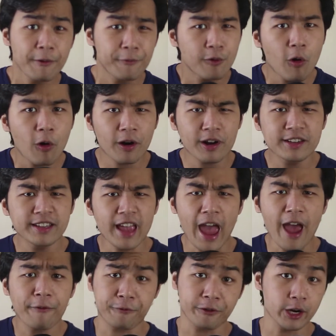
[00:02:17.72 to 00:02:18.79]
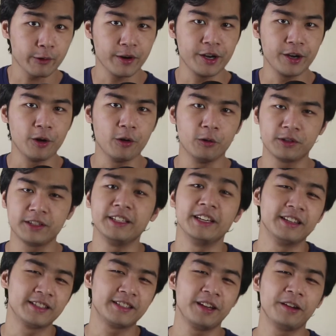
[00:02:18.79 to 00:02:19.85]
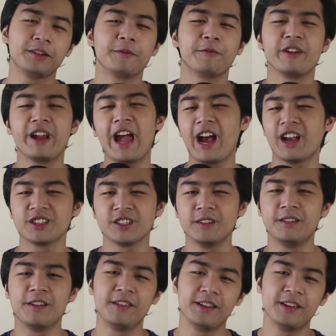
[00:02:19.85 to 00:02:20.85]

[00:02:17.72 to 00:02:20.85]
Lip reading: of course, everyone knows the instinctive reaction to